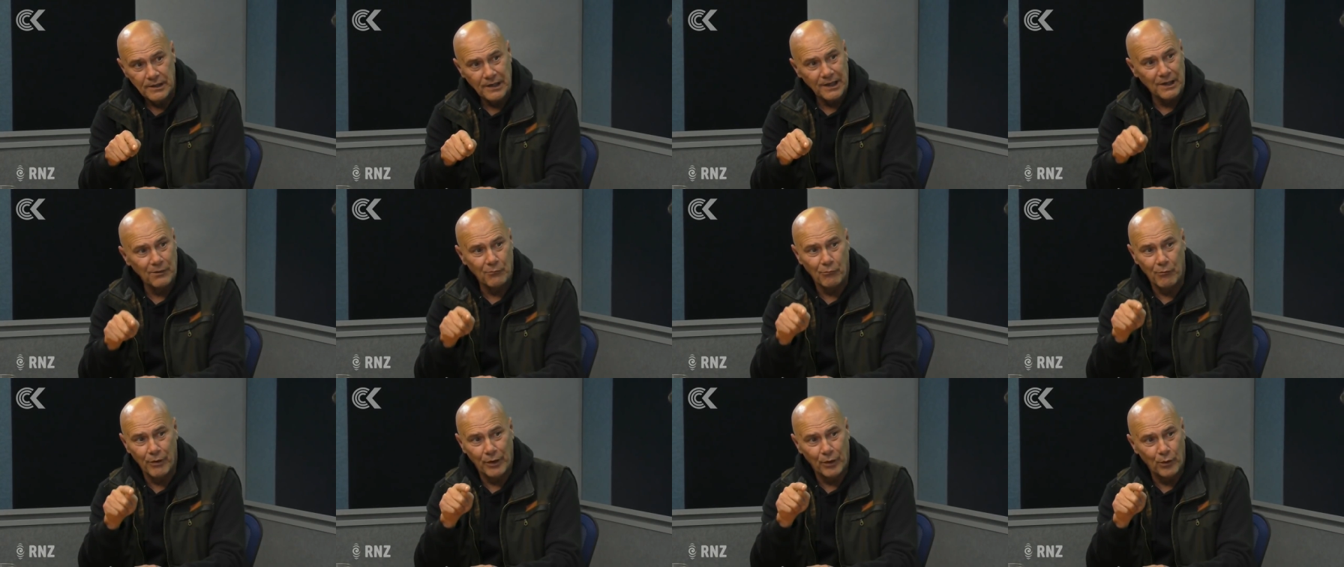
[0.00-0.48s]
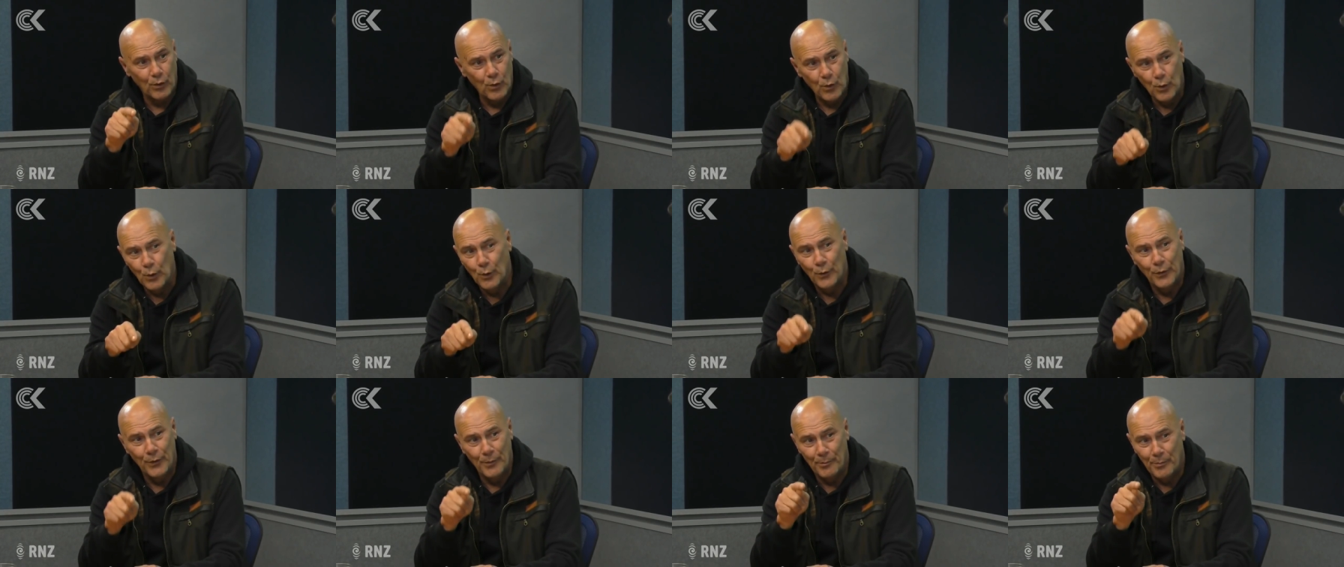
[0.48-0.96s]
and
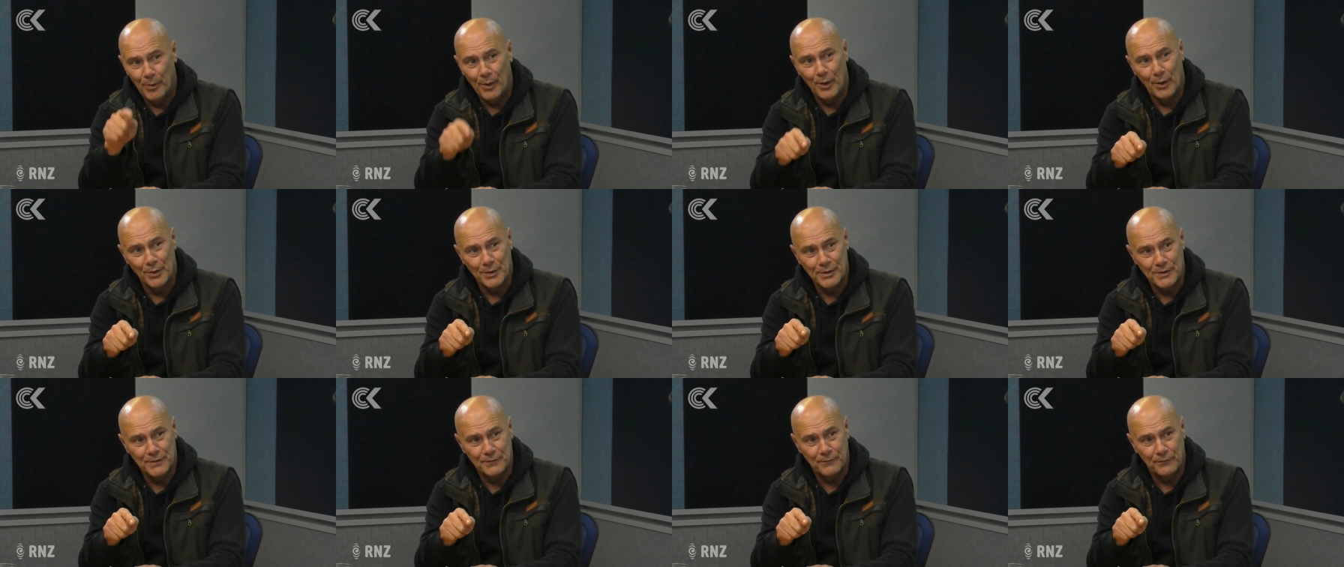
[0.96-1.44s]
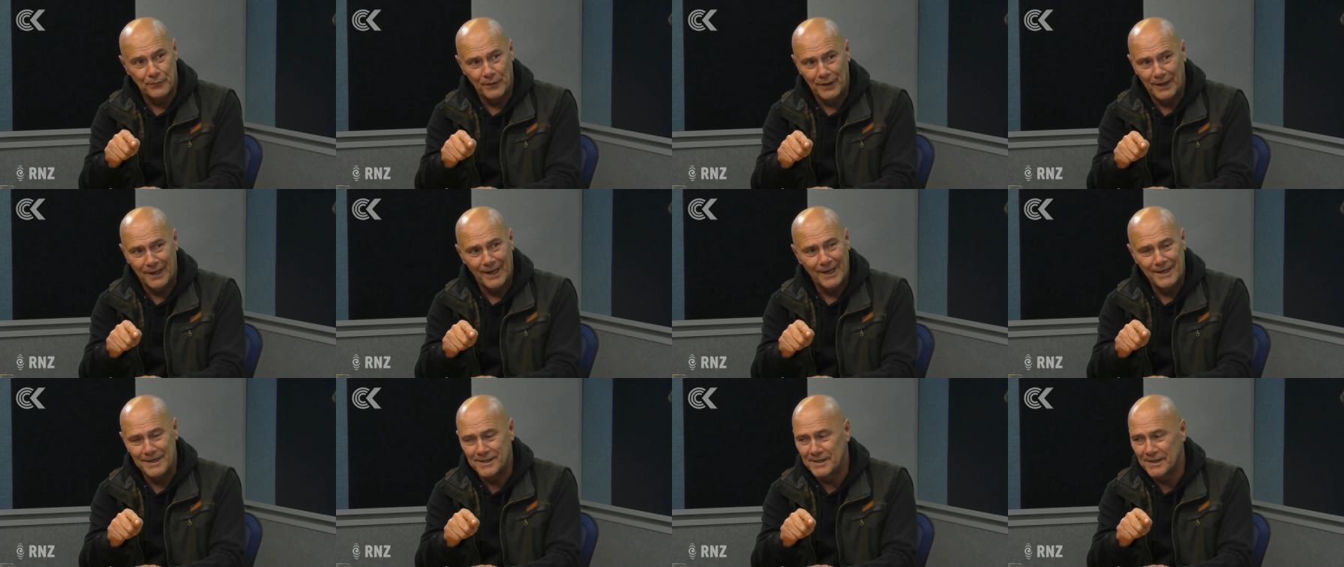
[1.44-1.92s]
record the boss for
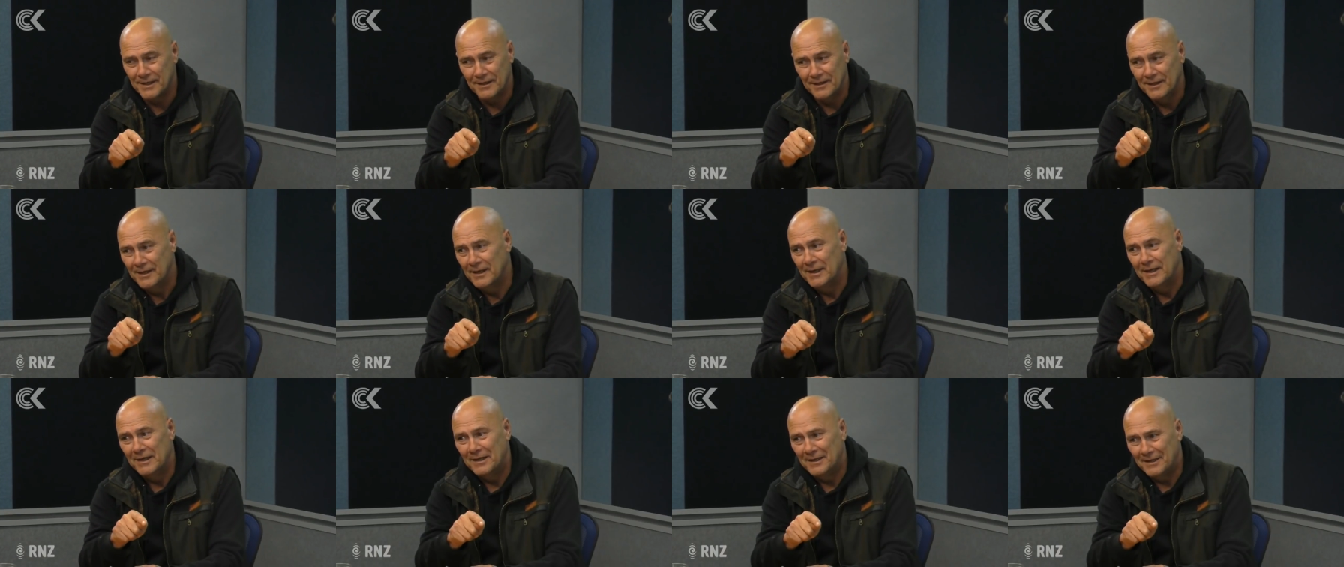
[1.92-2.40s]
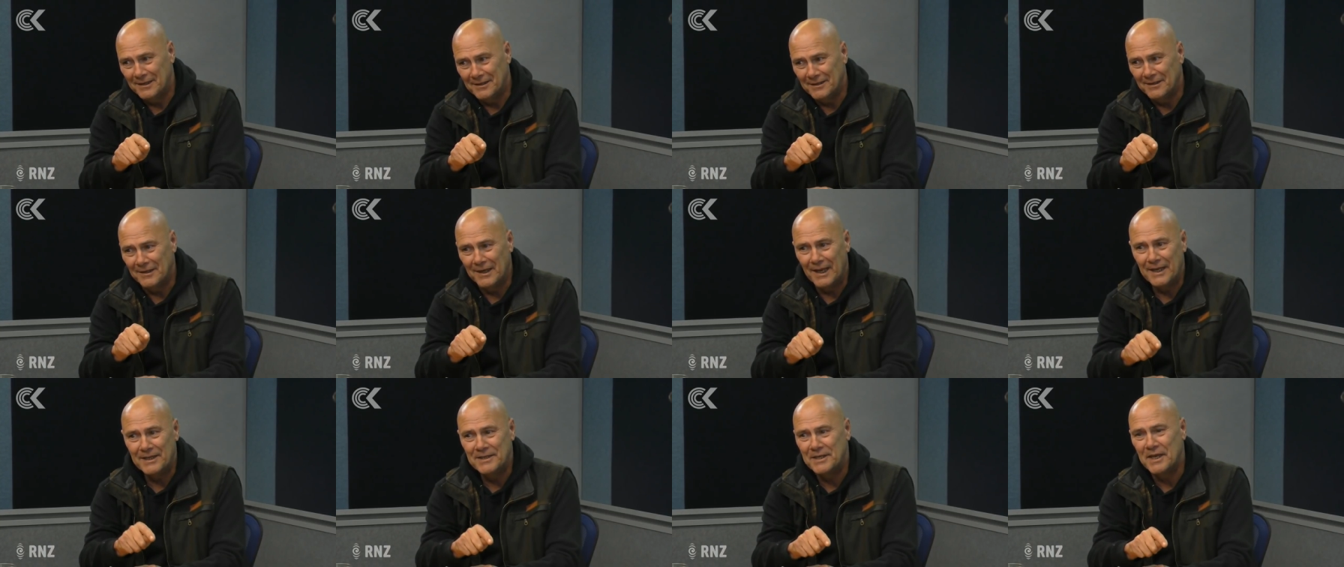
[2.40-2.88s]
later
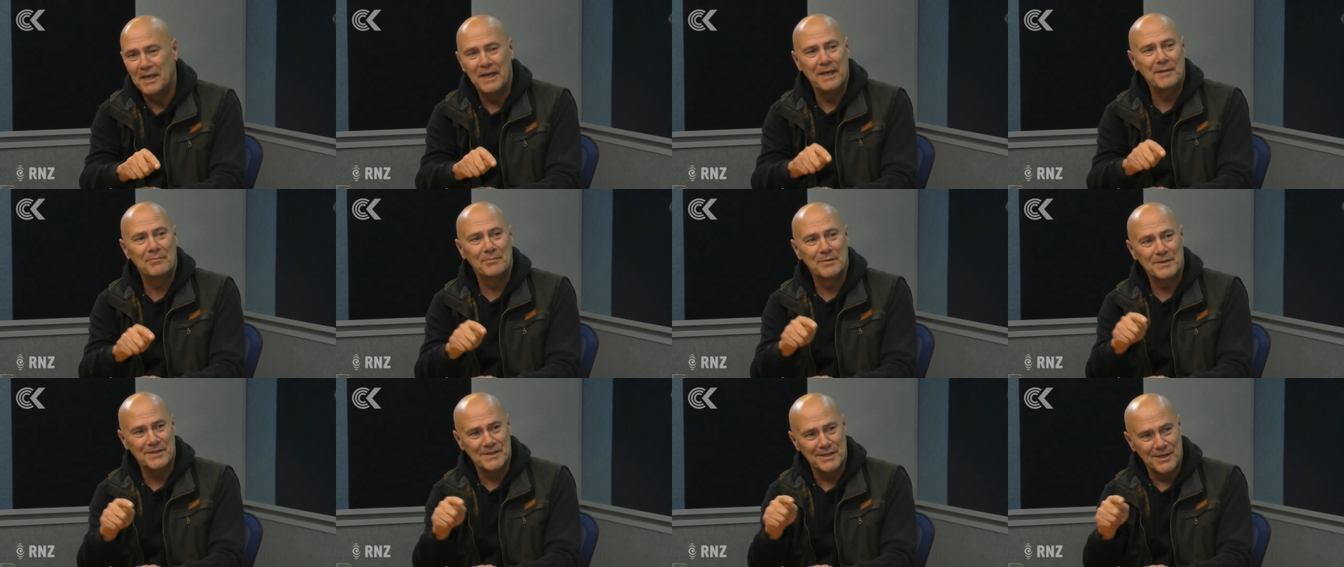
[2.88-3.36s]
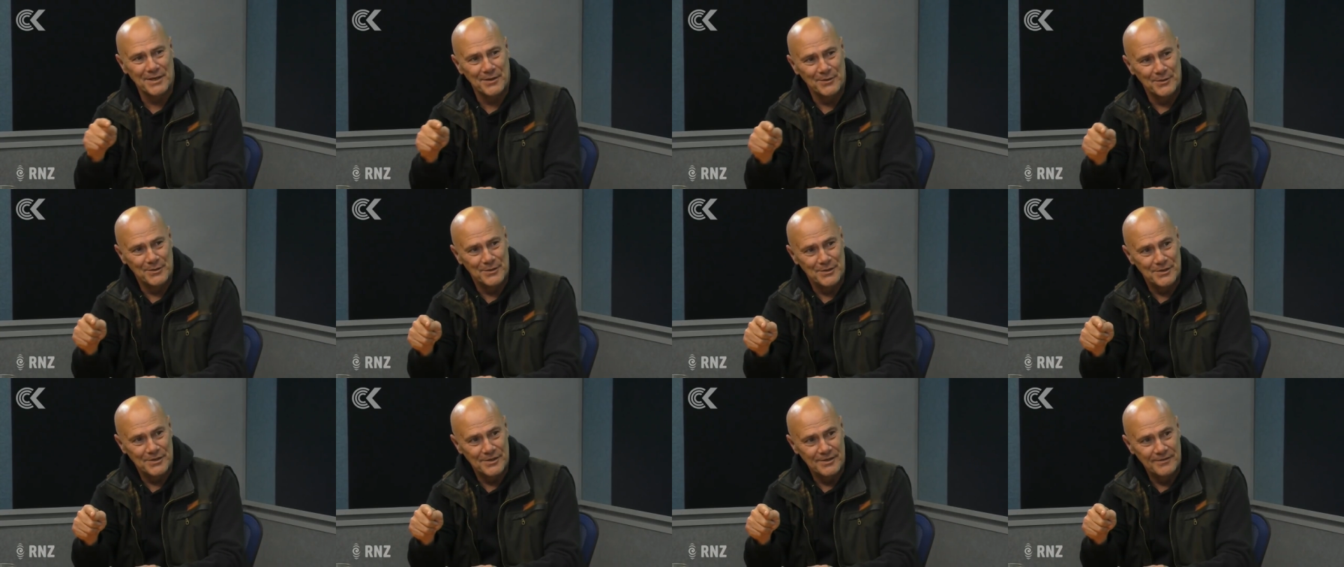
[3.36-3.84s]
later
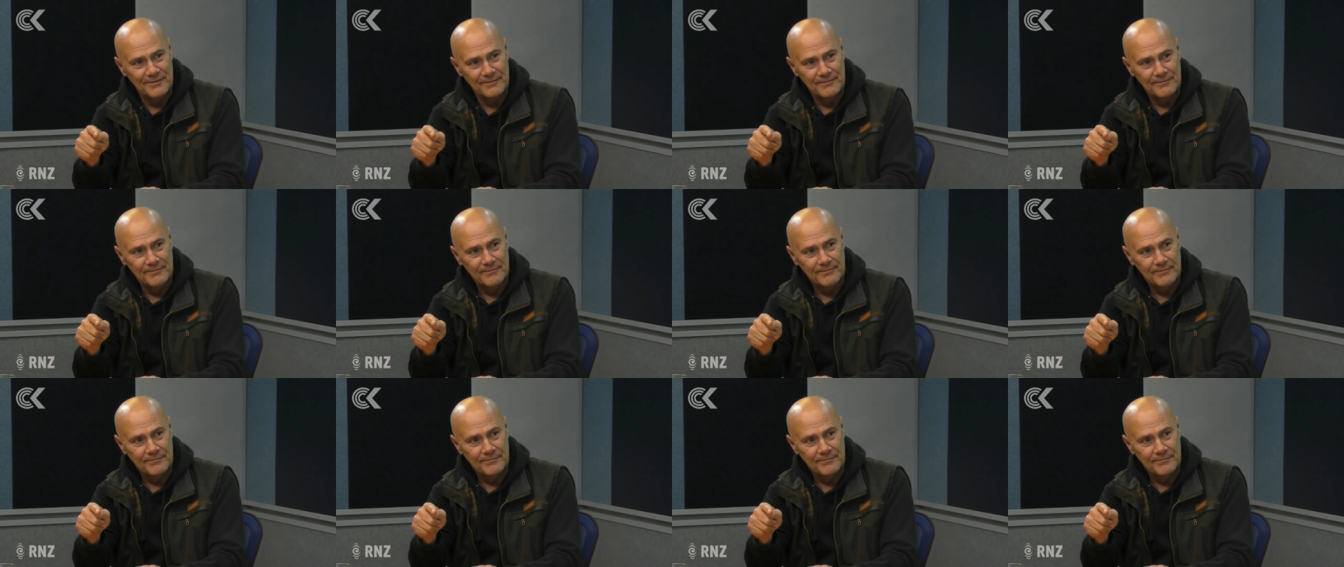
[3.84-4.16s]
episodes?